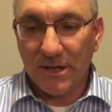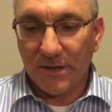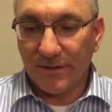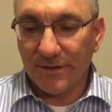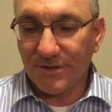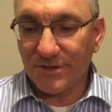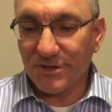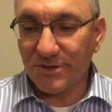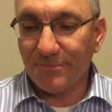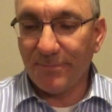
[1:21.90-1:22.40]

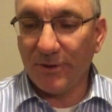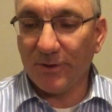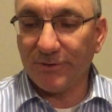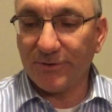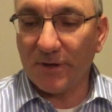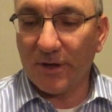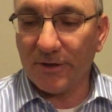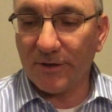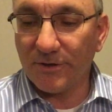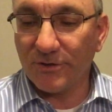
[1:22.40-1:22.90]
This is built
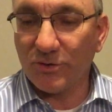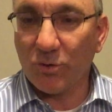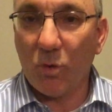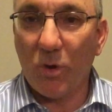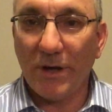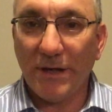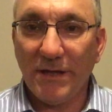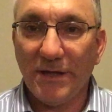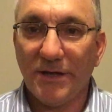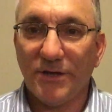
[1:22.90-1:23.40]
on a
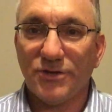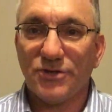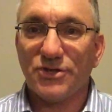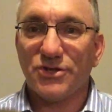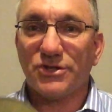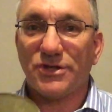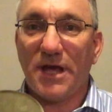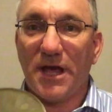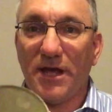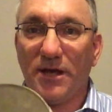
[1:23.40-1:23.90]
20-inch
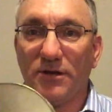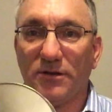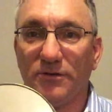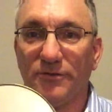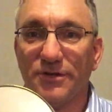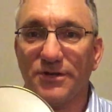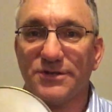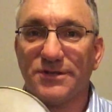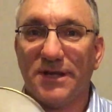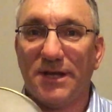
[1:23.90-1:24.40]
scale,
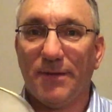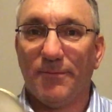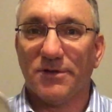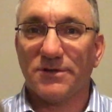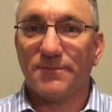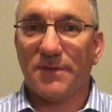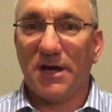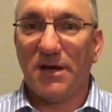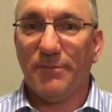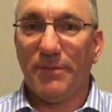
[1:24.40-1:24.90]
the same as
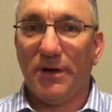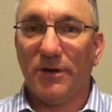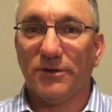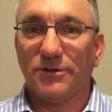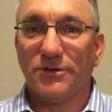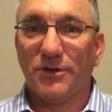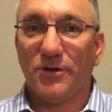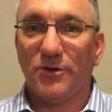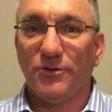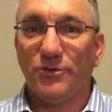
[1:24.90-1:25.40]
my
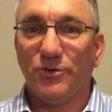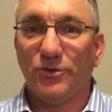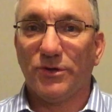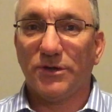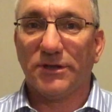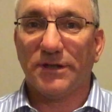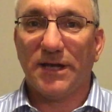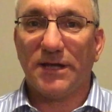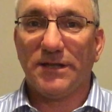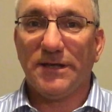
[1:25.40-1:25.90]
baritone
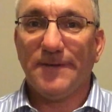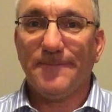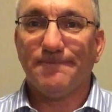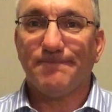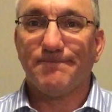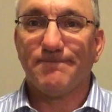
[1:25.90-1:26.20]
ukulele.